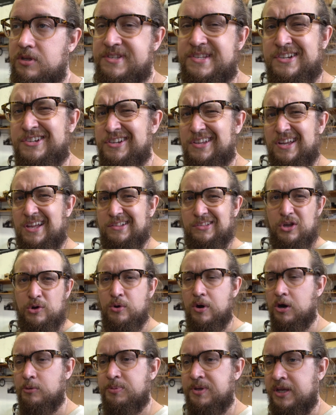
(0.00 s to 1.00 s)
Essentially at low
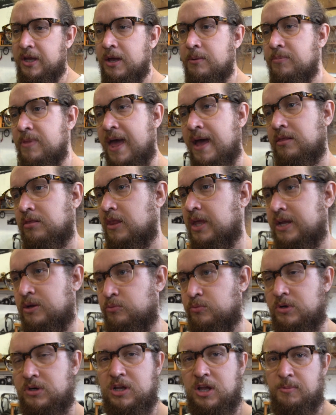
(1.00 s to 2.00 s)
RPM that light
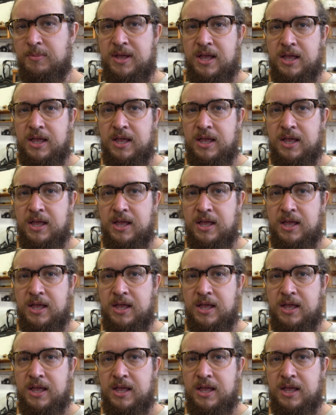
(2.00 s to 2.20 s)
would come